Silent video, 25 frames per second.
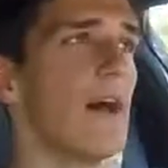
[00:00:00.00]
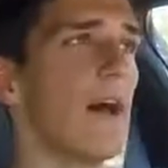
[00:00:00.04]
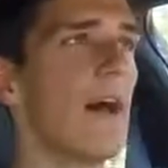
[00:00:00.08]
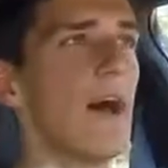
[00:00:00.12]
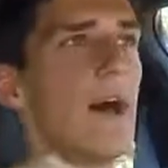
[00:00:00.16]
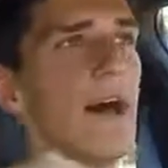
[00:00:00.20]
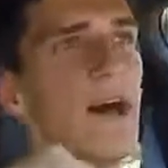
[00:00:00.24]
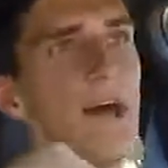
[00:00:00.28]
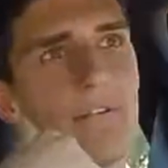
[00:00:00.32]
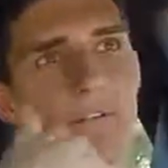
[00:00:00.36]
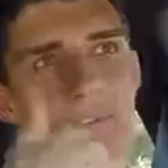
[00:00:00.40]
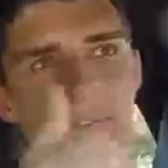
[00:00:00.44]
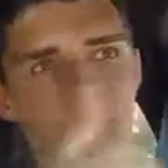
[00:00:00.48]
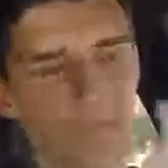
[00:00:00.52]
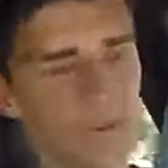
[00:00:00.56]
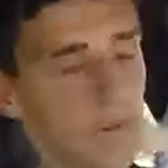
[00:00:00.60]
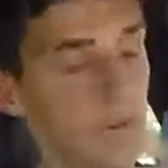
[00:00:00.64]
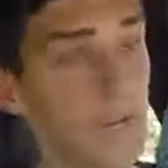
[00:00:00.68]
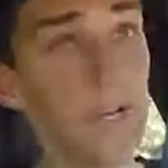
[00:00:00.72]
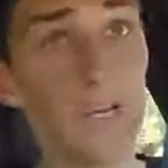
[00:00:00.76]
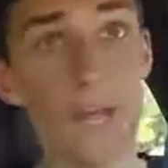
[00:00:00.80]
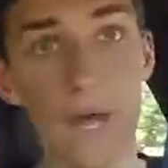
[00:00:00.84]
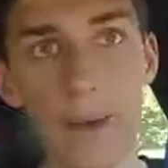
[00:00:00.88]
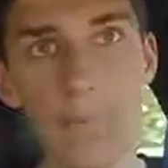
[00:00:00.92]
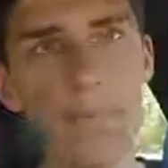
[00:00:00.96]
have a
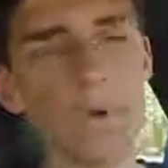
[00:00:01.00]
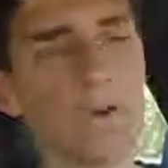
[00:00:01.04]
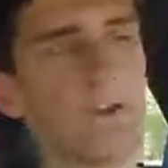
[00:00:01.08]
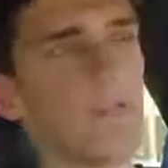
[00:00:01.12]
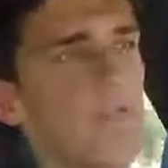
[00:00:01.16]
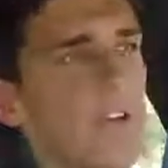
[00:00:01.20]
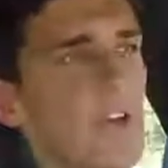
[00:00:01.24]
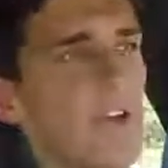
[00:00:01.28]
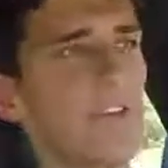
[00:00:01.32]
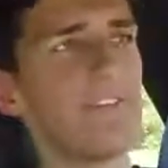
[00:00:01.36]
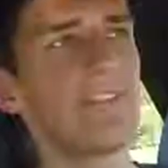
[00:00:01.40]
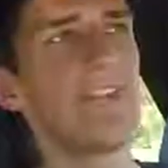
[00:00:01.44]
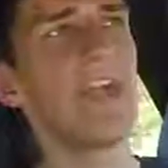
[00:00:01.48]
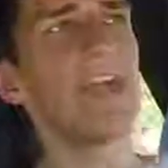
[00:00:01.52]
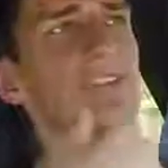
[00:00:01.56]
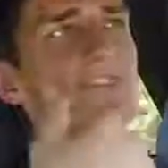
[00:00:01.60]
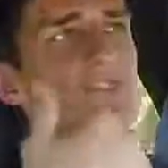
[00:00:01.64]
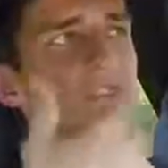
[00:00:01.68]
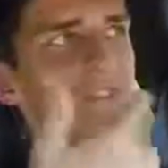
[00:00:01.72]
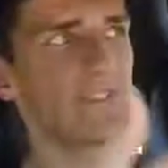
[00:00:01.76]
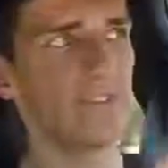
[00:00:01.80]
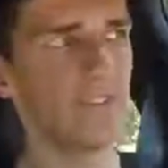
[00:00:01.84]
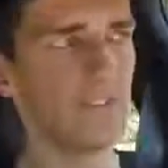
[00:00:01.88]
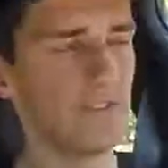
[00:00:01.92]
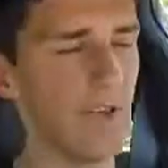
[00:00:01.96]
certain number of
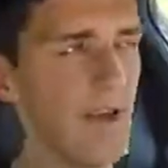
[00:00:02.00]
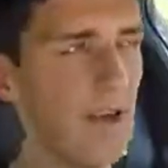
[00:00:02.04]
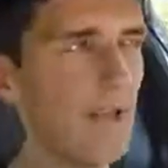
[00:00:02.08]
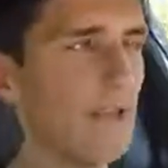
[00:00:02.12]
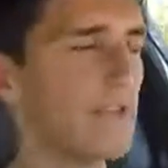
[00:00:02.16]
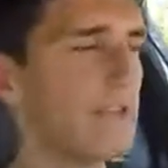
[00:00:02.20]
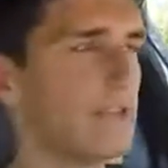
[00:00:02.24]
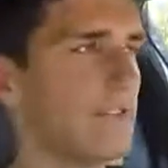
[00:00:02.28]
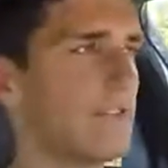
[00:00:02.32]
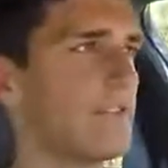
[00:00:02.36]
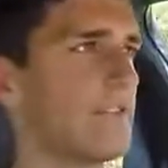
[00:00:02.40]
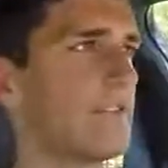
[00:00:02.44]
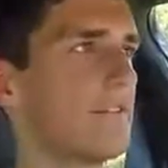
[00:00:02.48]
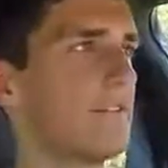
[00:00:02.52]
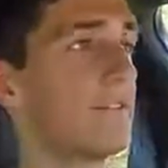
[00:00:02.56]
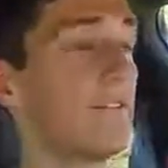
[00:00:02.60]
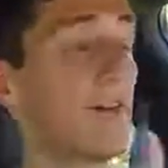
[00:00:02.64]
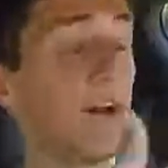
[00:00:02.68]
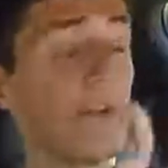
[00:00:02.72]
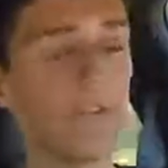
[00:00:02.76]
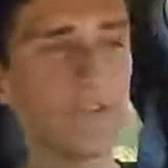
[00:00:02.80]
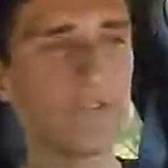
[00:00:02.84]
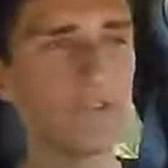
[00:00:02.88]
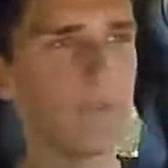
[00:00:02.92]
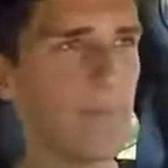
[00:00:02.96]
transactions and
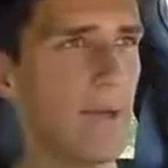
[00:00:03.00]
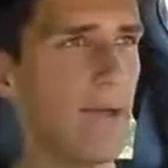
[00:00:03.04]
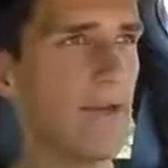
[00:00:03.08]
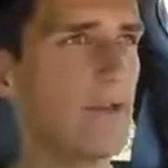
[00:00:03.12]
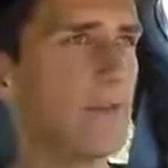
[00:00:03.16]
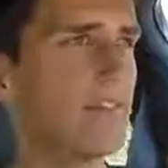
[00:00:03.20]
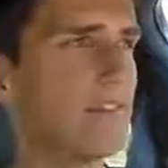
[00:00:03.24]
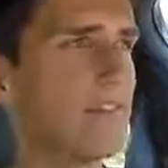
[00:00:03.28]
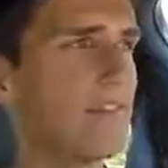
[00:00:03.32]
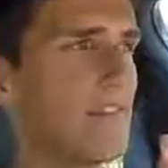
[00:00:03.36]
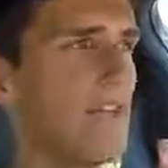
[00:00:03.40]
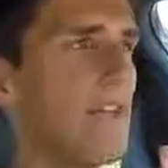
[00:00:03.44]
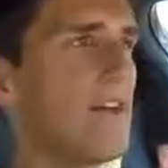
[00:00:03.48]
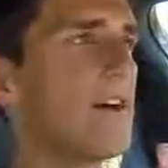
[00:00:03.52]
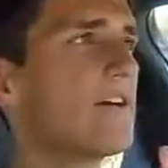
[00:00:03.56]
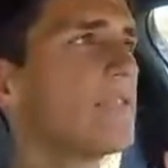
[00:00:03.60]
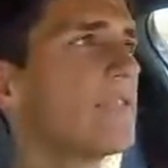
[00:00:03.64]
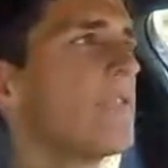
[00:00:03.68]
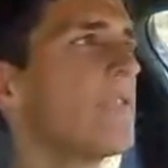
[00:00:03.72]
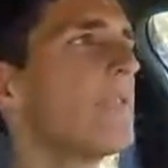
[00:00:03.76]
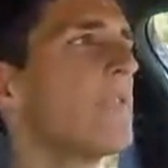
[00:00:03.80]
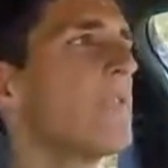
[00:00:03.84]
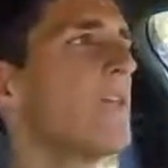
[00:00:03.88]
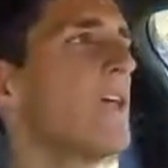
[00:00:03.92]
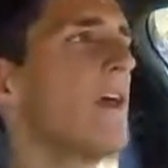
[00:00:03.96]
dollars amount in sales,